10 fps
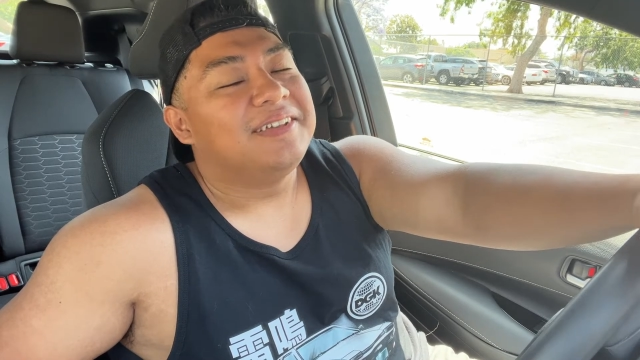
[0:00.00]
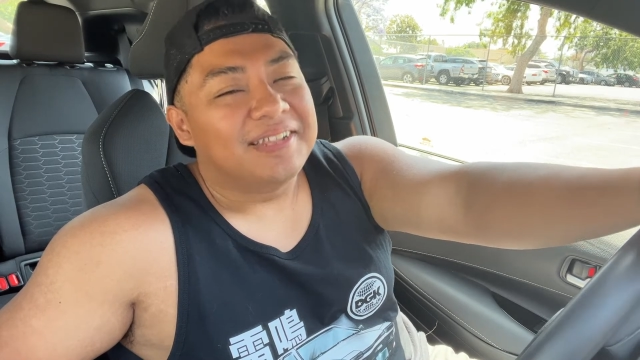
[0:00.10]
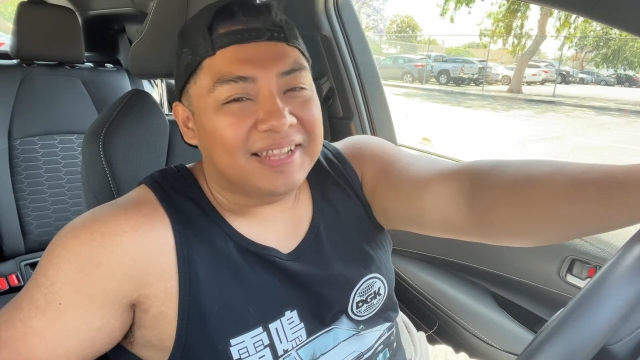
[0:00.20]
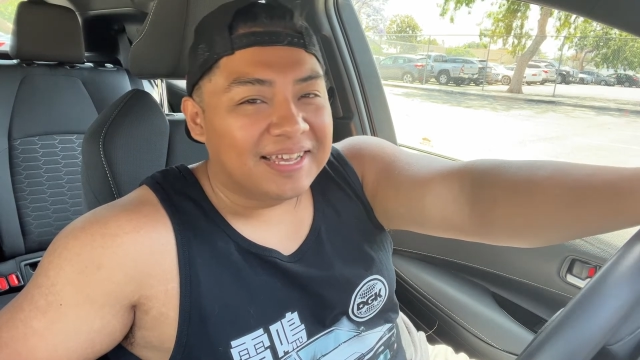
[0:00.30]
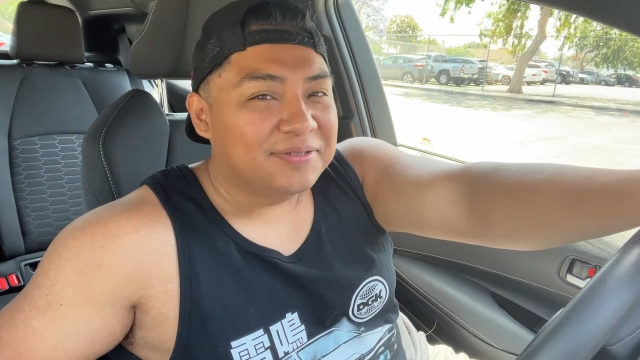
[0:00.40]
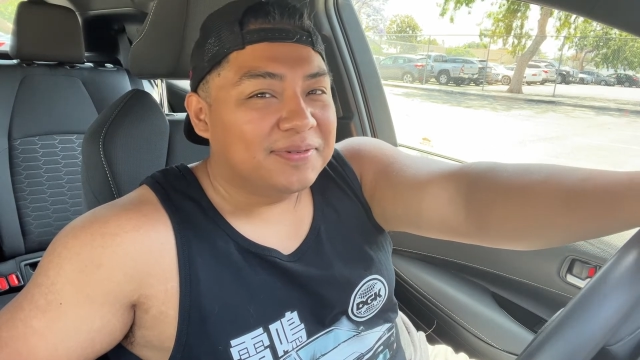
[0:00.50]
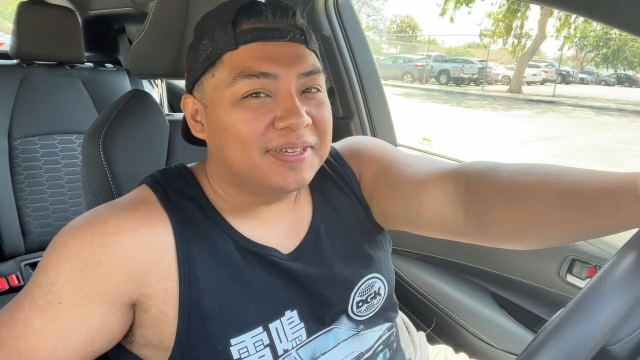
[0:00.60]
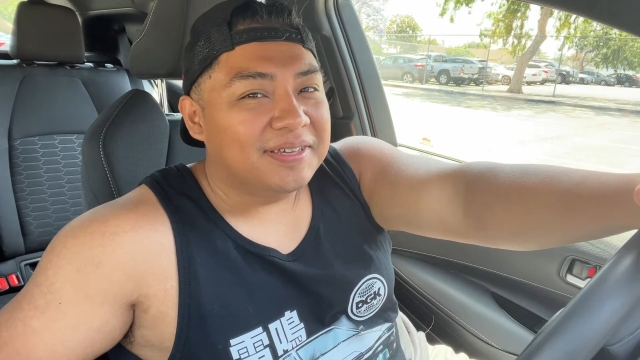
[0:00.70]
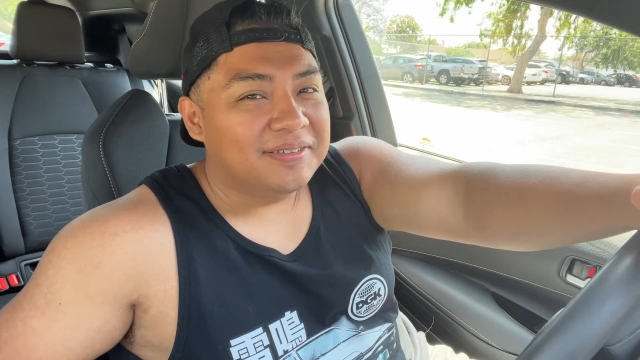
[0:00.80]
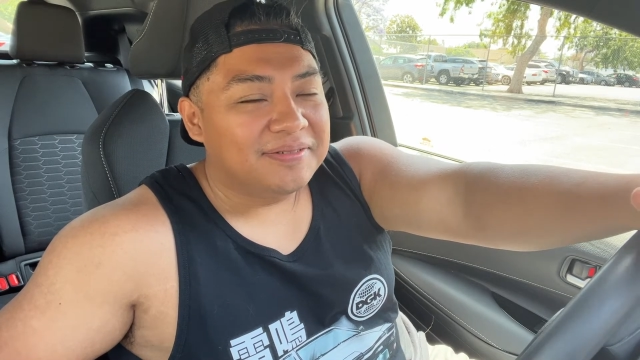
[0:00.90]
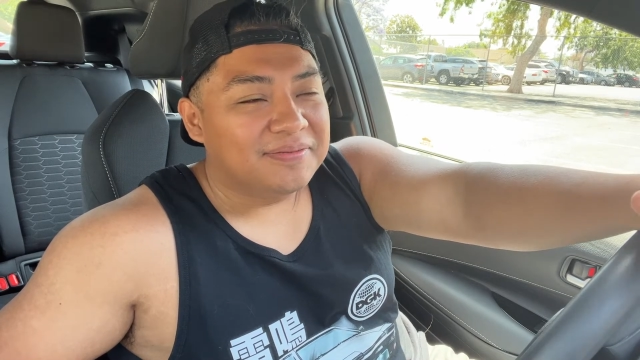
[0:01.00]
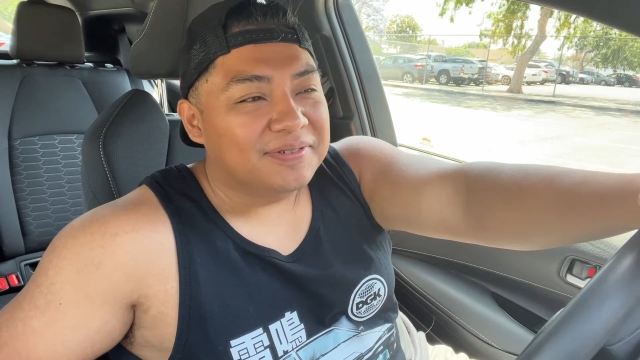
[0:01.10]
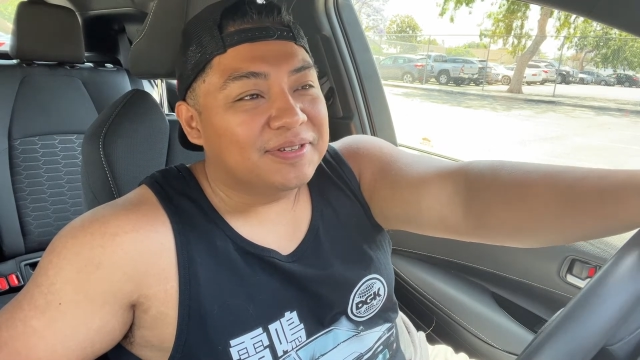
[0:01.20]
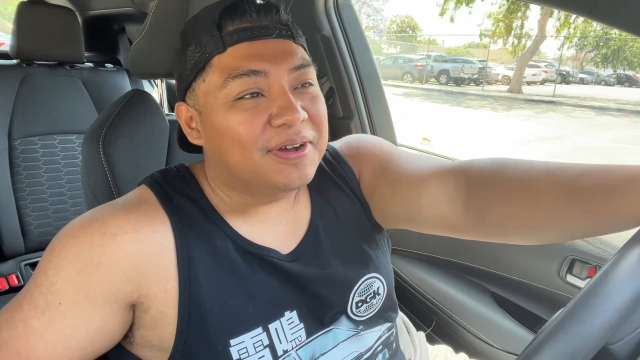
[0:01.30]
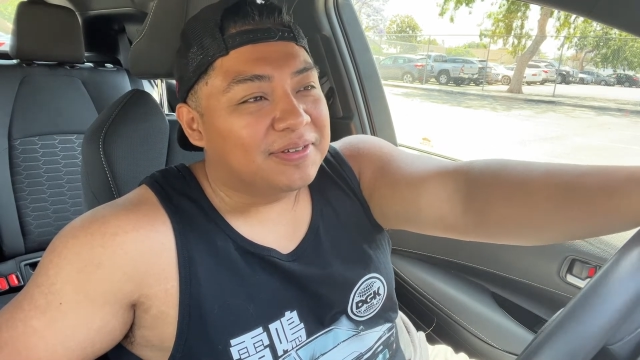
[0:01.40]
Last weekend
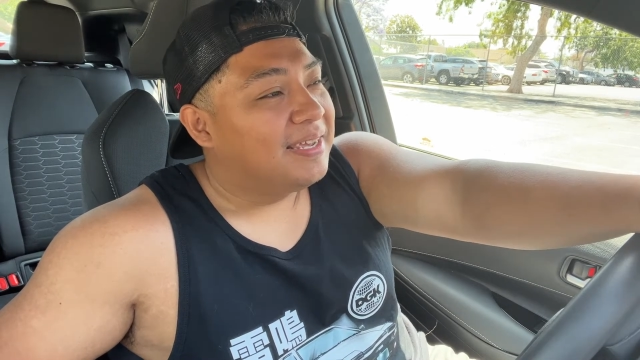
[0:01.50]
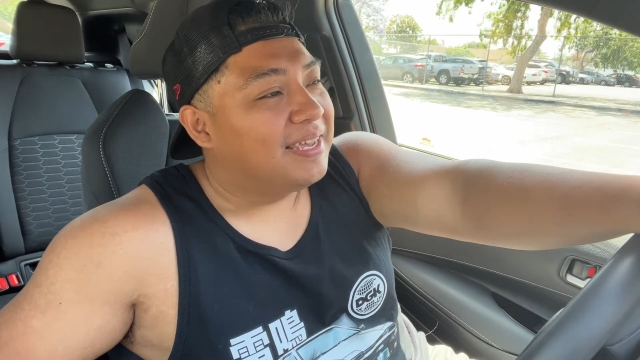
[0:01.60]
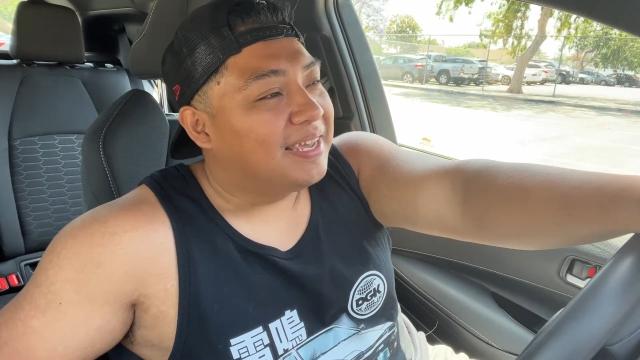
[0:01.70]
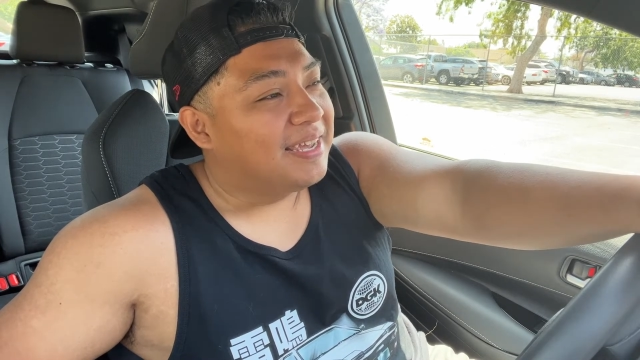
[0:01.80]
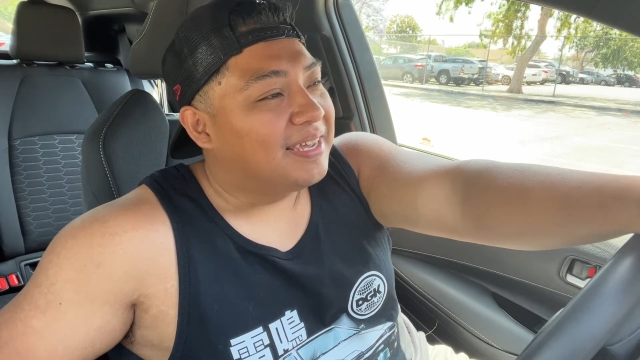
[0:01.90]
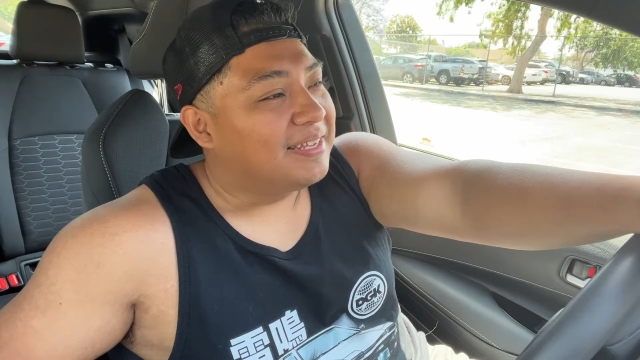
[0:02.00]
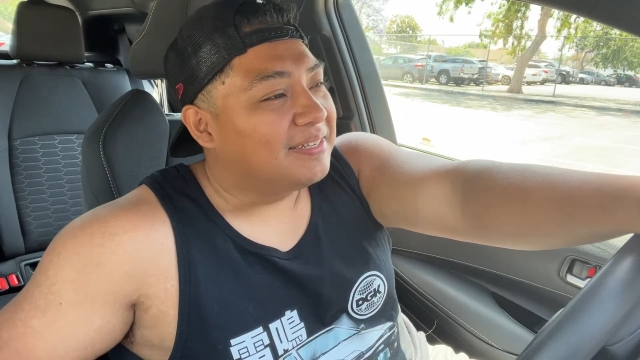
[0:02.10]
was awesome, and